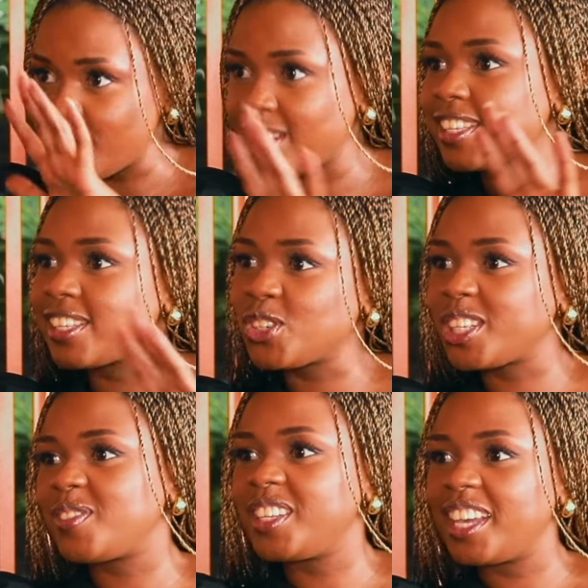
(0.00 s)
Maritza
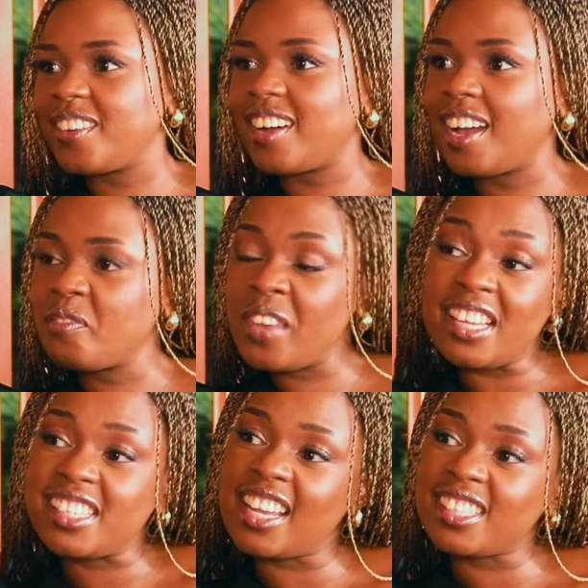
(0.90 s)
chose binyewa. Me,
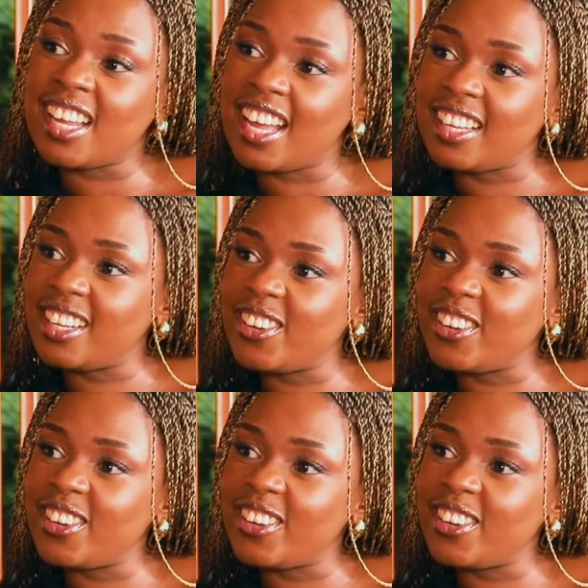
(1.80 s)
I judged her,